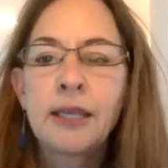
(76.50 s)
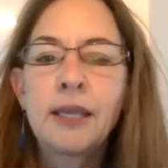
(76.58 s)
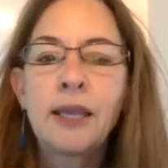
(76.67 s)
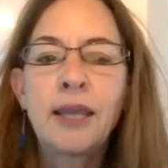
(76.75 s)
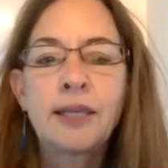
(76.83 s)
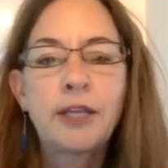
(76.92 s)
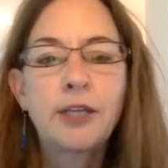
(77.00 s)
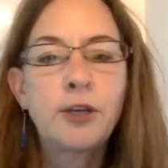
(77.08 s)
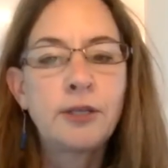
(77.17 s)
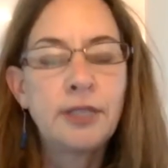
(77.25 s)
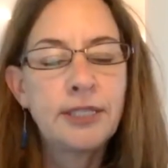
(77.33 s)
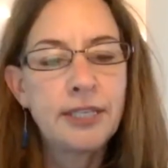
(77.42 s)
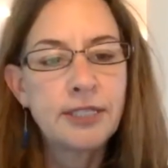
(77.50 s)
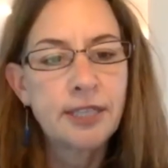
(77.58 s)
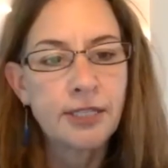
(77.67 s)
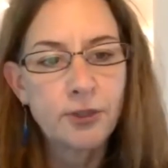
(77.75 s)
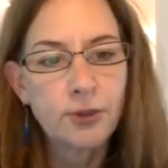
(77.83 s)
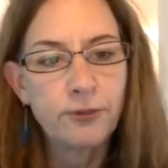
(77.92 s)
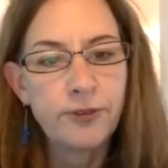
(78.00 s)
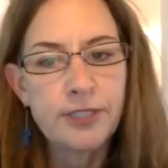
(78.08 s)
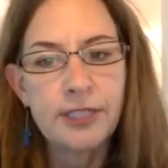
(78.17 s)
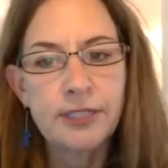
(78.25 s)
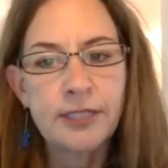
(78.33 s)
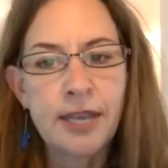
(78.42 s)
and I currently teach high school
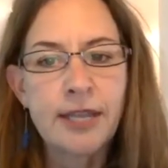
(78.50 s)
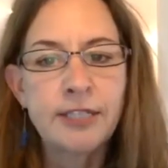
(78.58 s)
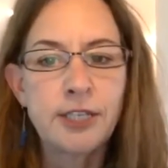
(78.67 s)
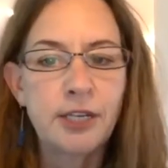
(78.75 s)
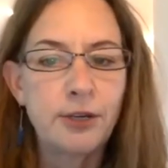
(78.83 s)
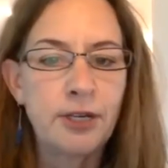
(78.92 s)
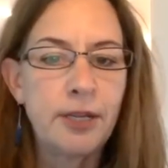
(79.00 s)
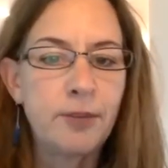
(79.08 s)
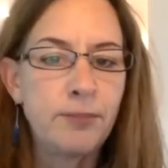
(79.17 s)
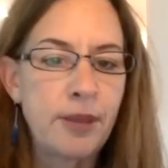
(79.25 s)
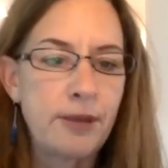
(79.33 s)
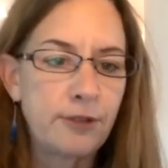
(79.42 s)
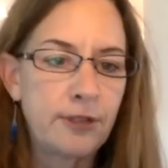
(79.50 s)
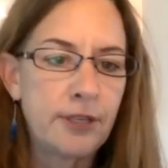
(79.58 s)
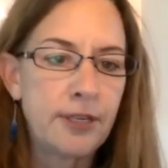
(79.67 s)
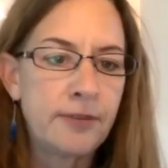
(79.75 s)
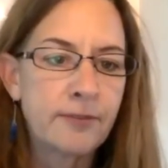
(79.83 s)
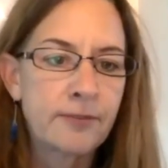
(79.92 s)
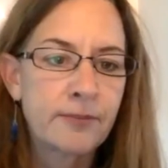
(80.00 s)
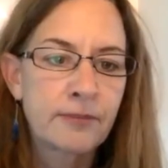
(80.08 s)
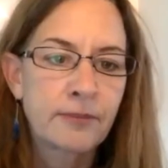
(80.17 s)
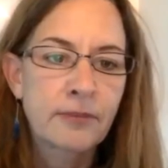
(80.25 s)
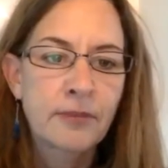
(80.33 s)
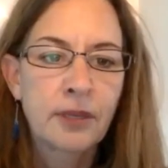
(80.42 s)
physics and engineering in Beverly.
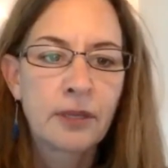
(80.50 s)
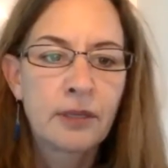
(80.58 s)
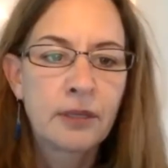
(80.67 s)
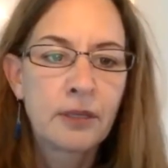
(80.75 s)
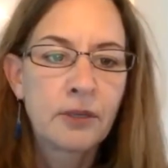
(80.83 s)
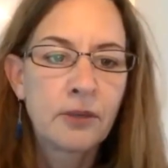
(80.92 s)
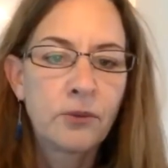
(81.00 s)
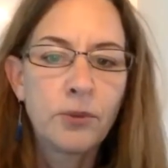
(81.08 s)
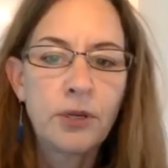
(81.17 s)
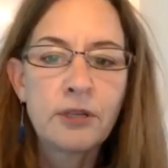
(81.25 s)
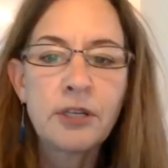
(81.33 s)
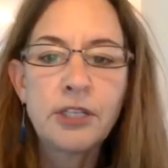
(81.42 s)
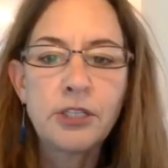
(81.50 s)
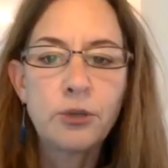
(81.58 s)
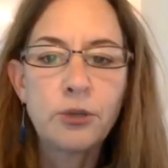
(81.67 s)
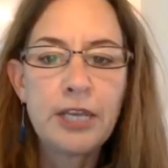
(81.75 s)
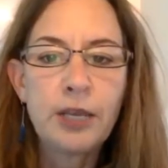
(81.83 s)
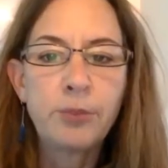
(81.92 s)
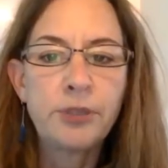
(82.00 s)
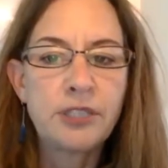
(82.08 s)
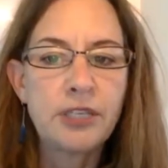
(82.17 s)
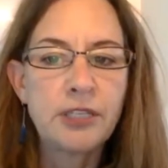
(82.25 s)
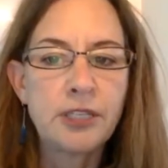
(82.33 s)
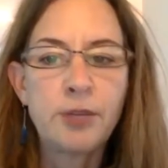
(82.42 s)
We're in a unique
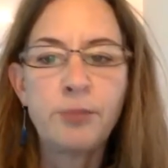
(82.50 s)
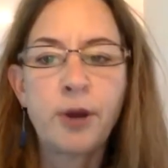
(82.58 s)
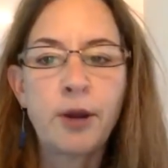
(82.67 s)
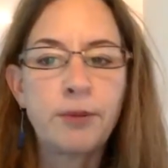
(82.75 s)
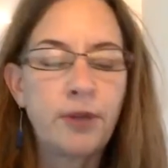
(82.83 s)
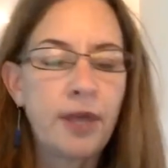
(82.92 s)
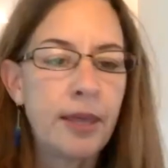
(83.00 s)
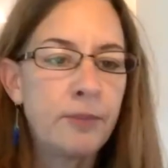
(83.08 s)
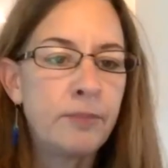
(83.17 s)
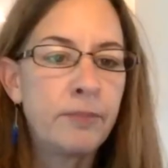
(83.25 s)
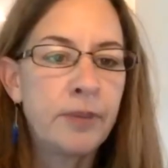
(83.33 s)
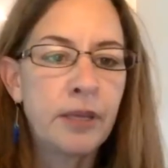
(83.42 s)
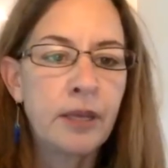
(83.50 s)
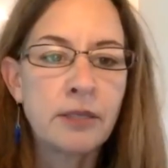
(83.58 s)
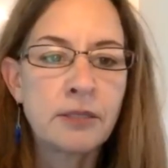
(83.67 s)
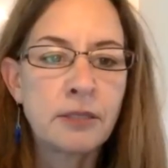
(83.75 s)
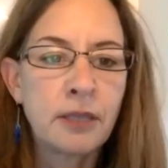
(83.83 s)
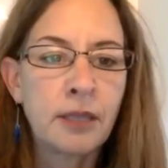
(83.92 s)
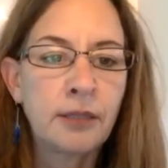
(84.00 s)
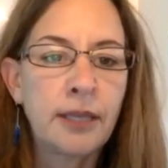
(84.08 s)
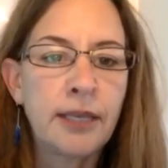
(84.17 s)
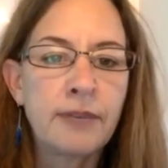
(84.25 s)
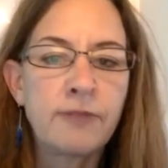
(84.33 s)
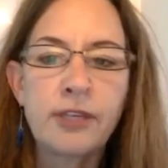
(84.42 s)
position in Marblehead because,
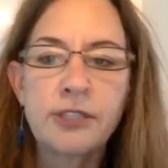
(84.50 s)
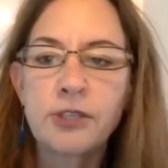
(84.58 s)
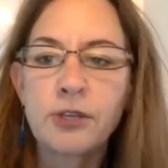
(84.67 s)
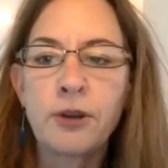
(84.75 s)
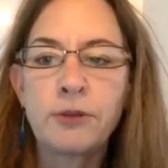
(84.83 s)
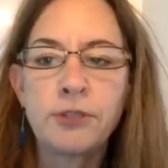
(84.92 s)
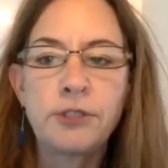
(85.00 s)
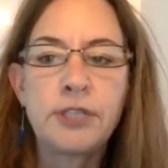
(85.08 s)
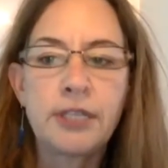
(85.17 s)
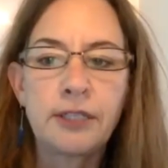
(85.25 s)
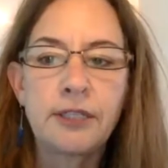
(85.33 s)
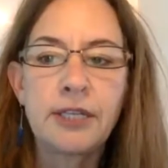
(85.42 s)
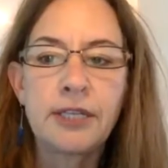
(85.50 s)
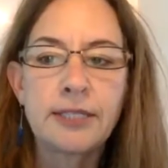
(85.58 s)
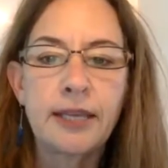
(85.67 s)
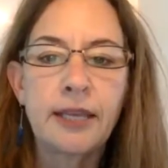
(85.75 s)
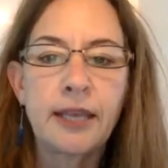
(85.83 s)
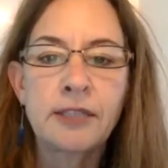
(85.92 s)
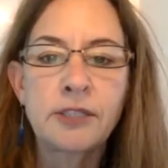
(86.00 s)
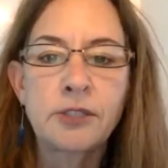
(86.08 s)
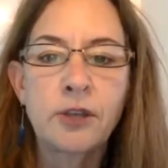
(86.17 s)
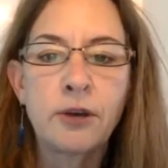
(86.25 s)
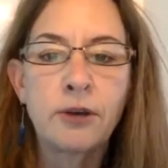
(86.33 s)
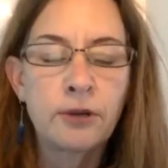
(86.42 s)
unlike investor-owned utilities like
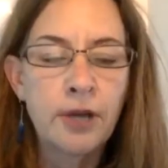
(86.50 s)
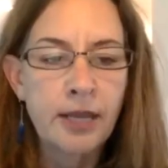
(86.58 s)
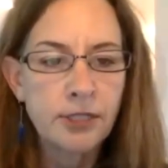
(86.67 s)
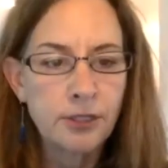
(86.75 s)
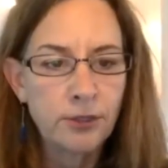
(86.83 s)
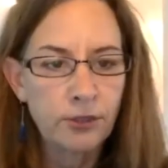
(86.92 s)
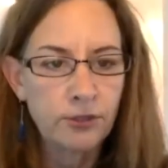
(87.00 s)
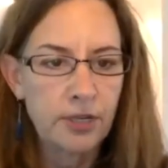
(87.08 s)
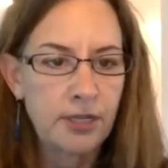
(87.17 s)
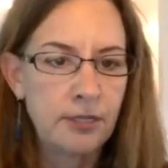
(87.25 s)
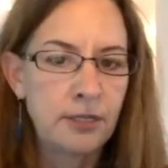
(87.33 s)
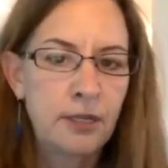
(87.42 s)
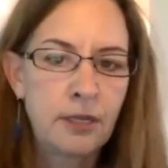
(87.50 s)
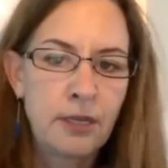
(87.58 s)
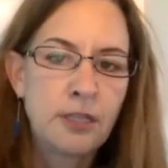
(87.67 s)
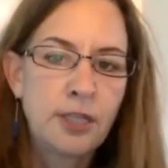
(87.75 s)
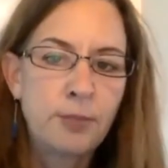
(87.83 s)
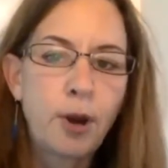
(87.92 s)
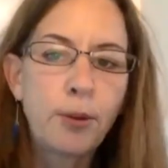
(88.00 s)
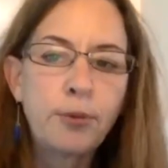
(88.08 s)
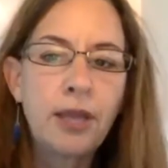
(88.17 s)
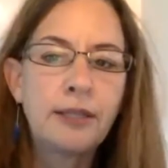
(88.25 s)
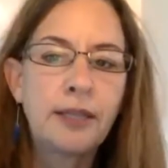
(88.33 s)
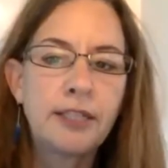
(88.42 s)
NSTAR or National Grid, the
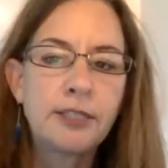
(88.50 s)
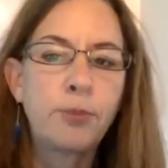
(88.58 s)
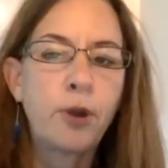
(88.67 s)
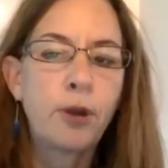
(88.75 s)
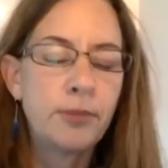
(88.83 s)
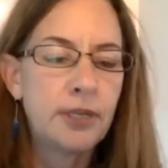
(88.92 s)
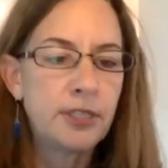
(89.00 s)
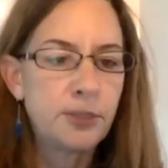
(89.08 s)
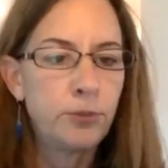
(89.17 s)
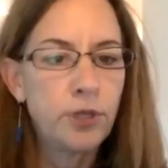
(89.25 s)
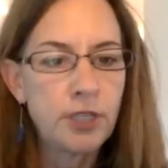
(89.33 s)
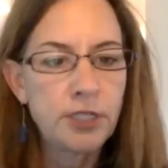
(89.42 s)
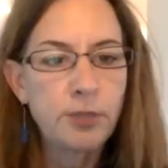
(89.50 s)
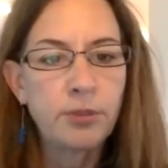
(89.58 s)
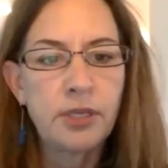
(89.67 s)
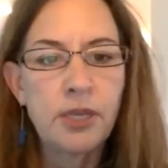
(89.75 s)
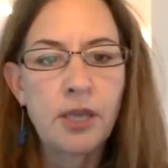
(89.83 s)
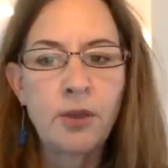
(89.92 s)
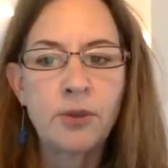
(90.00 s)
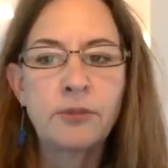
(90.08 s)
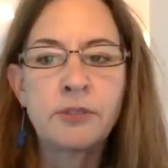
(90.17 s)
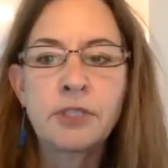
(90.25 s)
Marblehead Light Department is municipally owned,